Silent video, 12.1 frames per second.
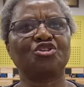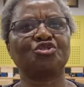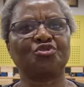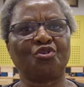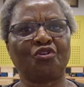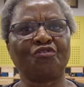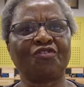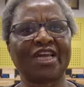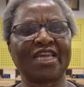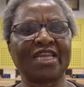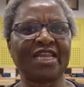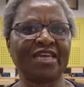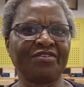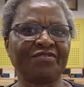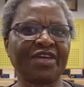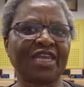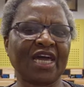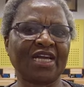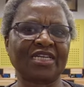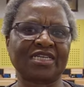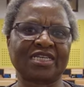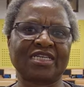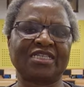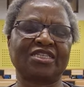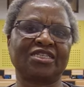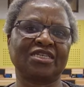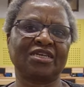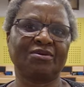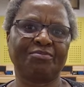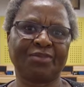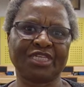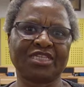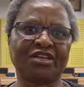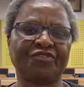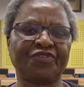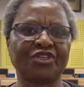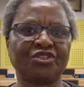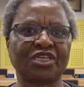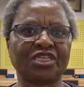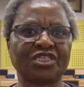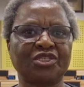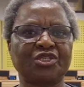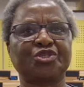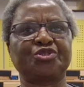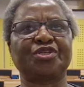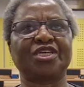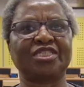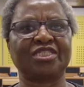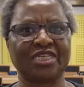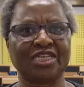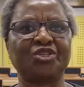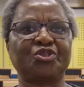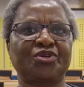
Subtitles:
to over 1,100 Bachelor of Education students in